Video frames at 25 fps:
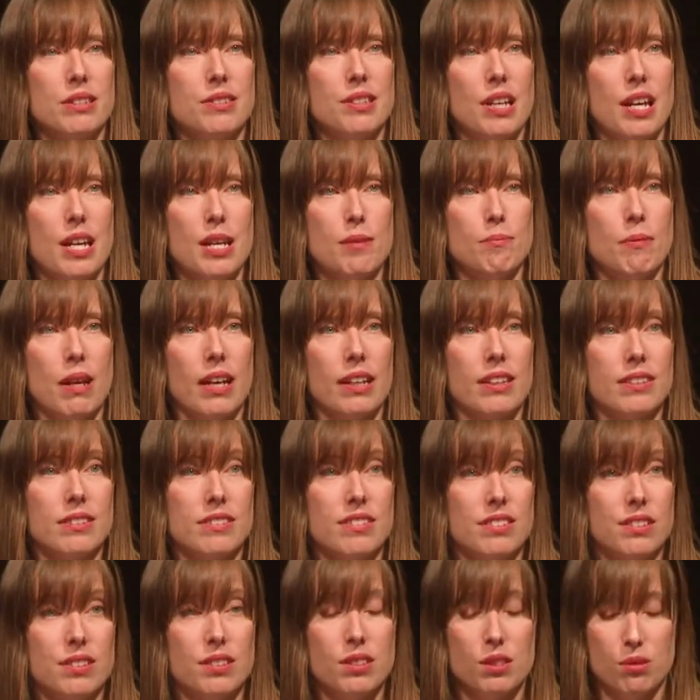Dam are
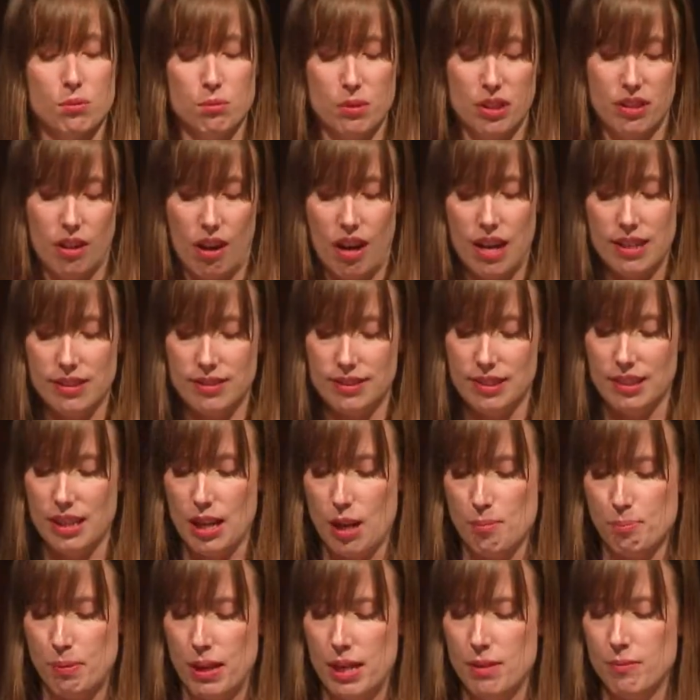consistent with
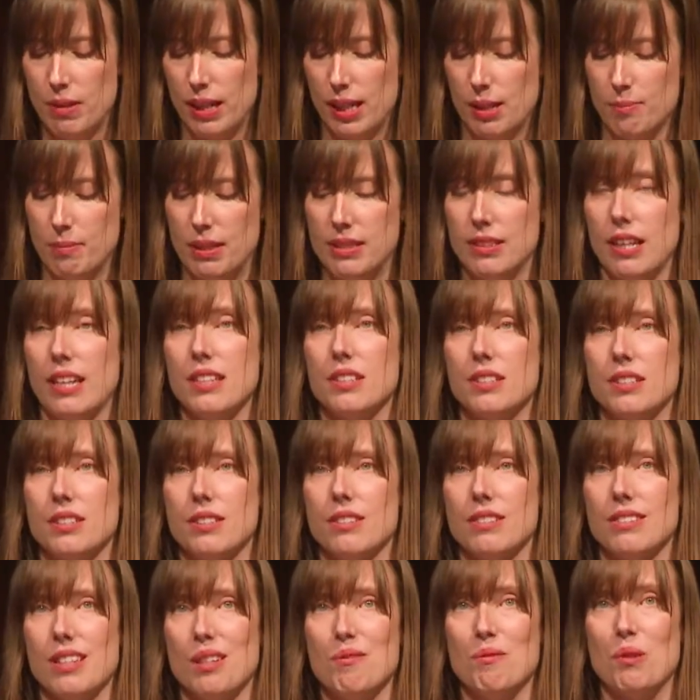ICRP
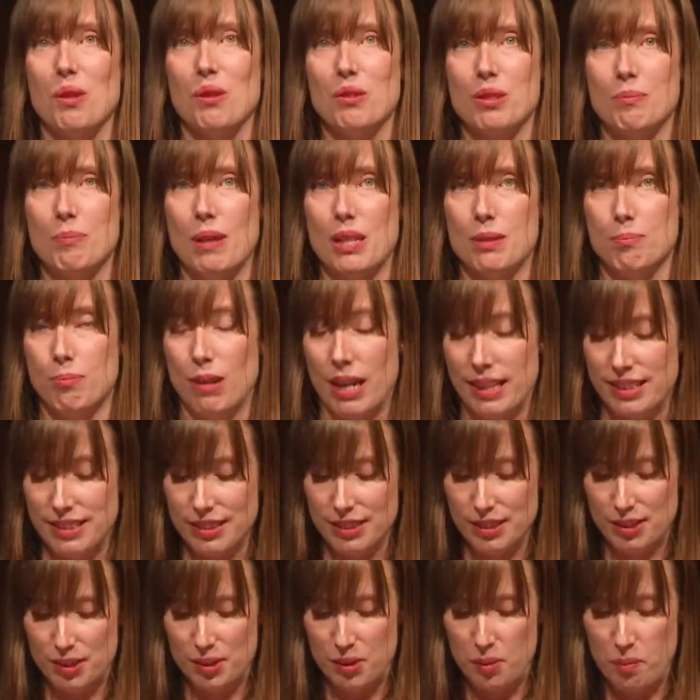recommendations and world's best
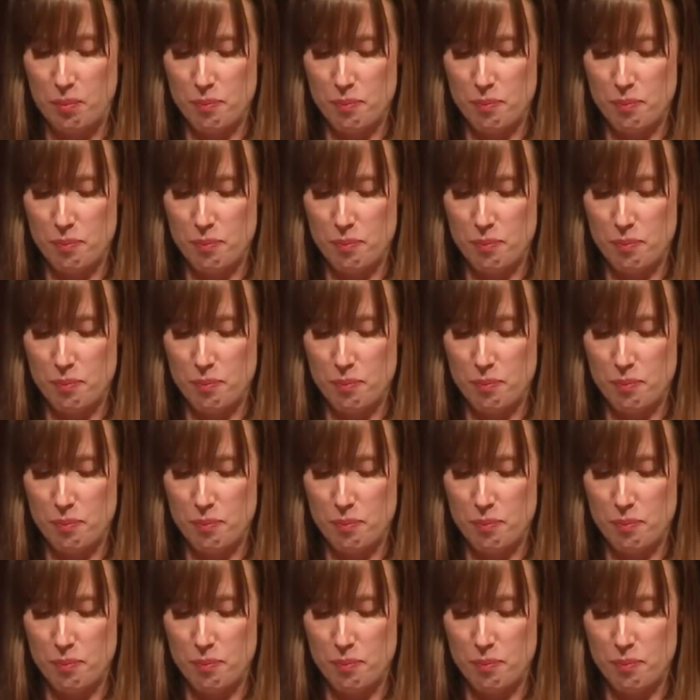practice.